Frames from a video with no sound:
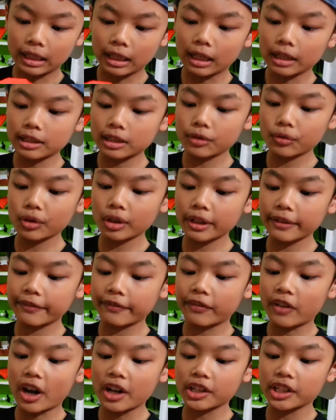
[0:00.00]
I didn't really
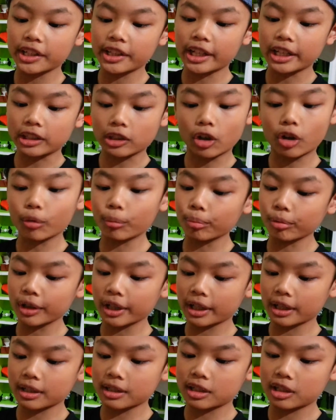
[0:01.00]
find it that
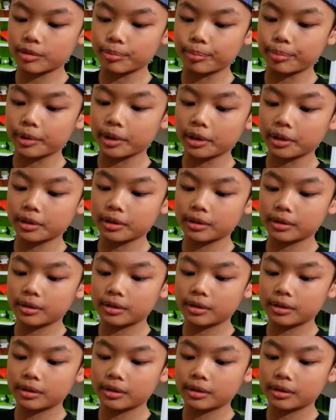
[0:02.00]
complex, but